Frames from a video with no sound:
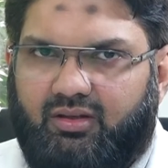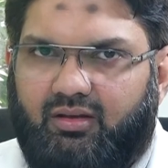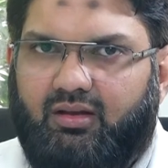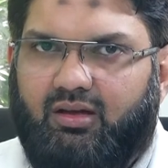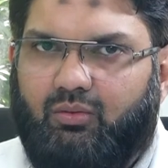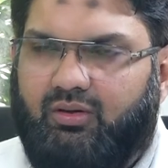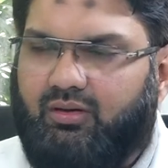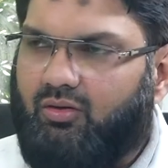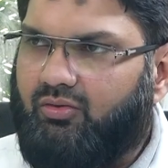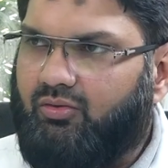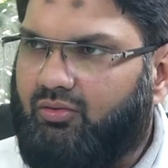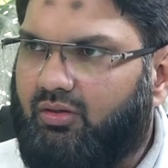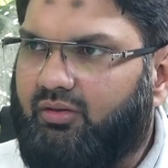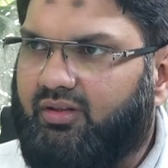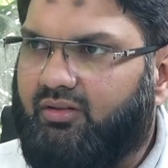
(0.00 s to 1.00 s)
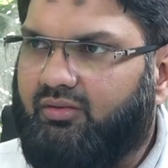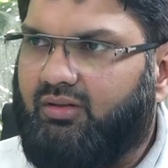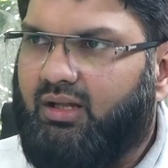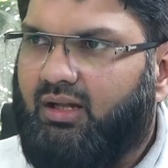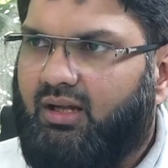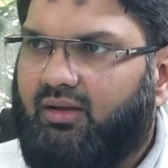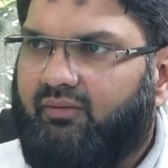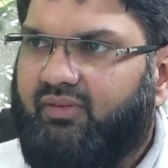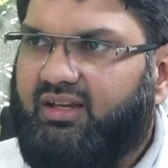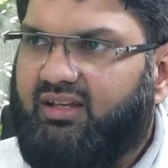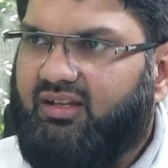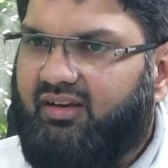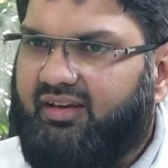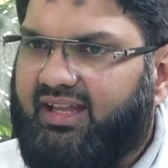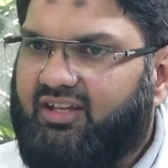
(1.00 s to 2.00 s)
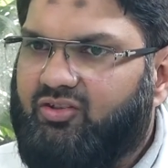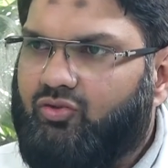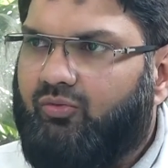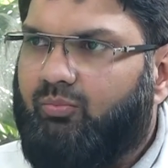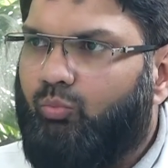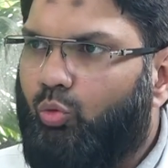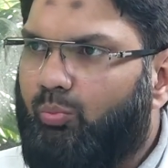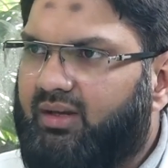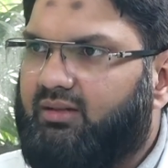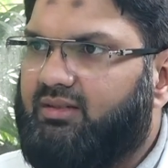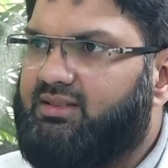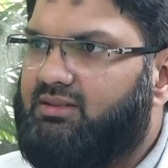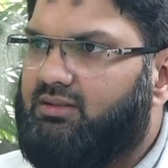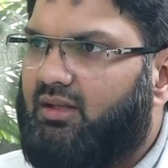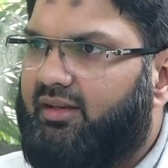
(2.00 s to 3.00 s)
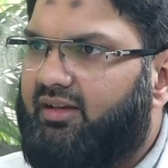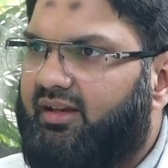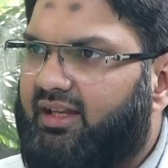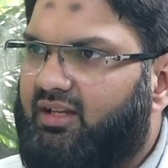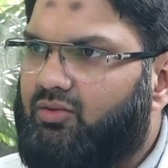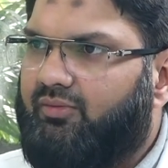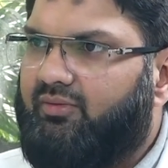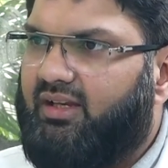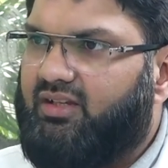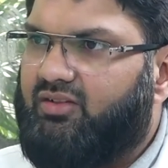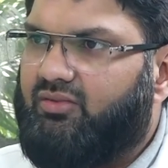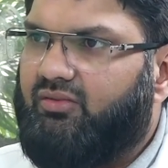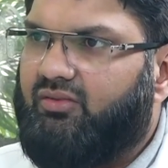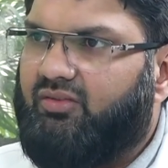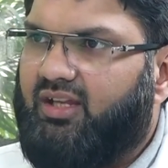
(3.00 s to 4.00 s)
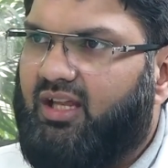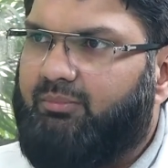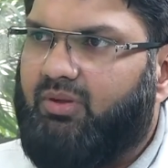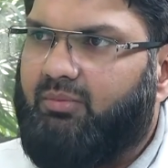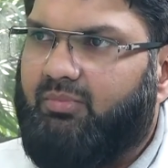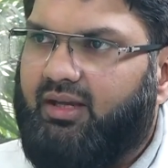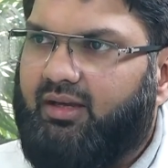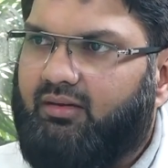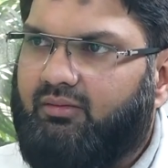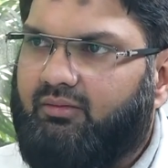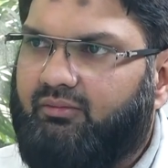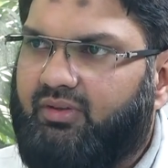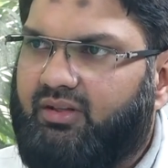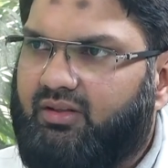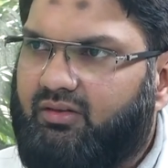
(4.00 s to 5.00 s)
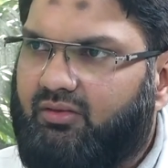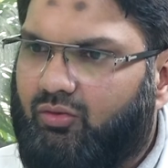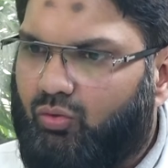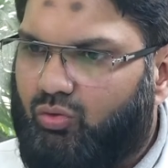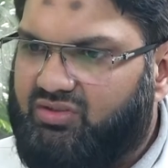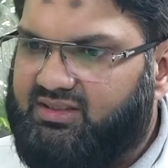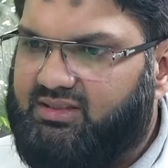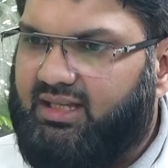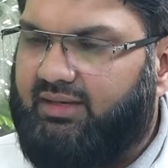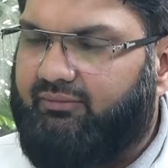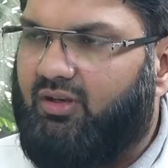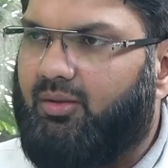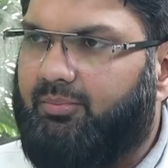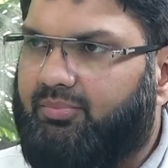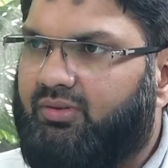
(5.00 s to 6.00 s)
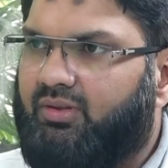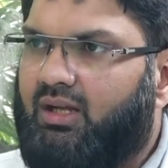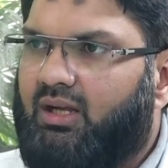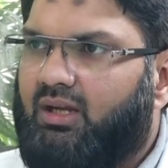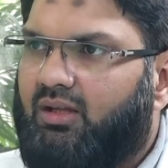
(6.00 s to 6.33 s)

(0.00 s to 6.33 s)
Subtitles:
in our orthodontics, wherein a range of movements and a range of corrections can be made within those envelopes.